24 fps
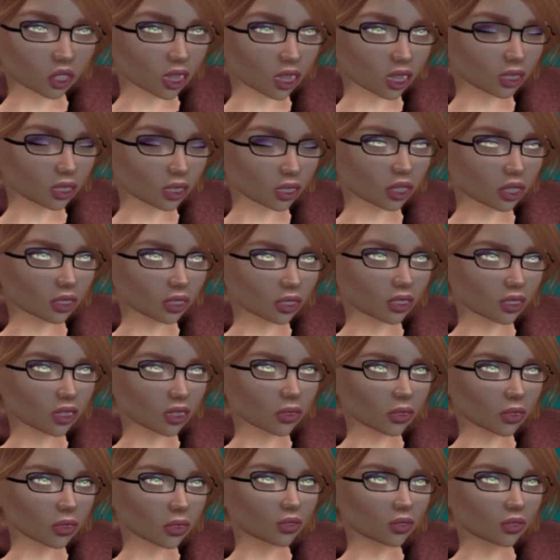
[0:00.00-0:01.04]
That may
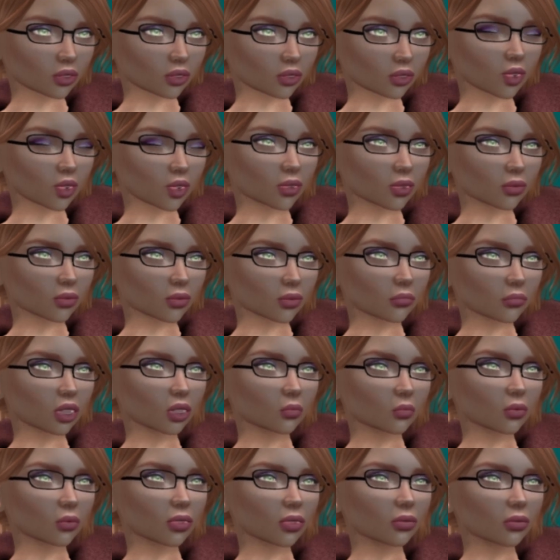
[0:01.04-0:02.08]
be because I threw
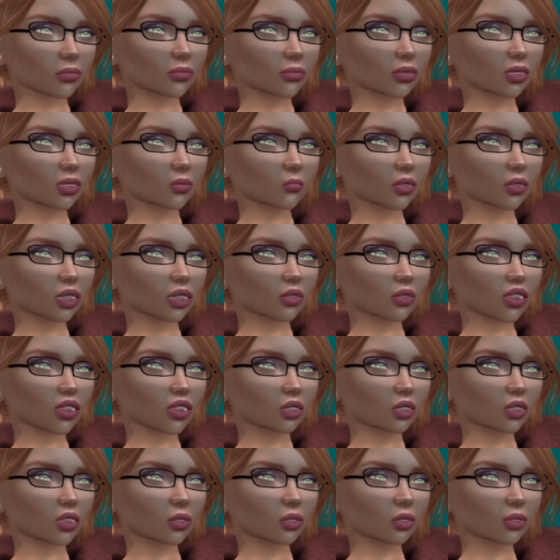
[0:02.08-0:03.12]
out the last of
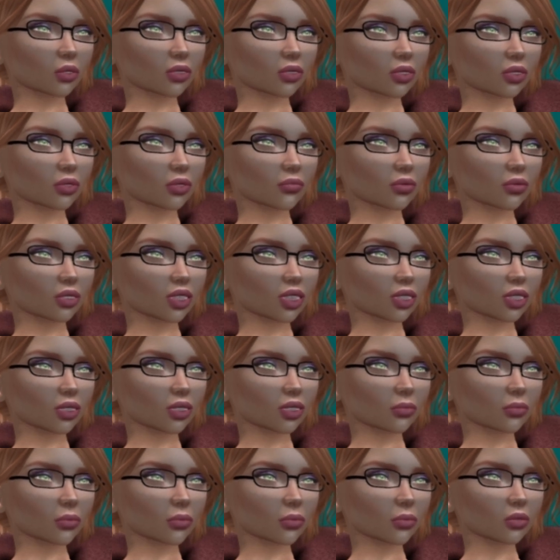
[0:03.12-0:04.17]
Thanksgiving food Monday,
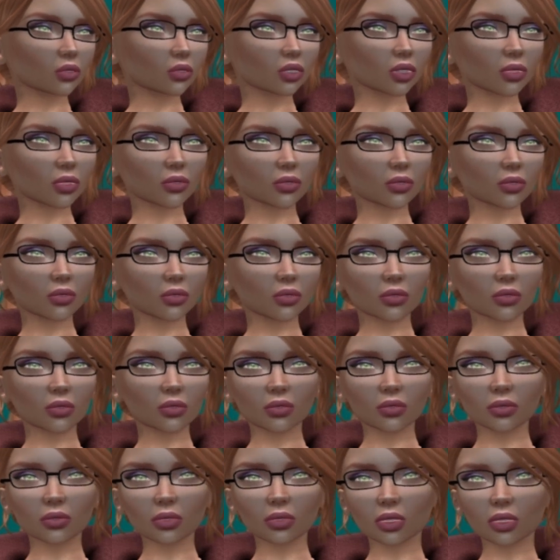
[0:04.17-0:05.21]
but
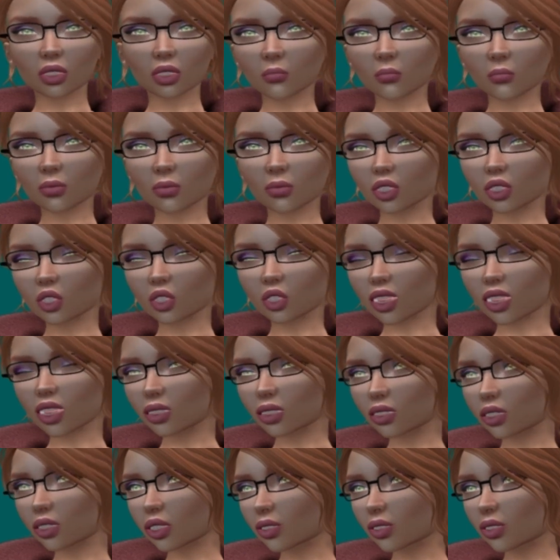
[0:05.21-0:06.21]
just saying.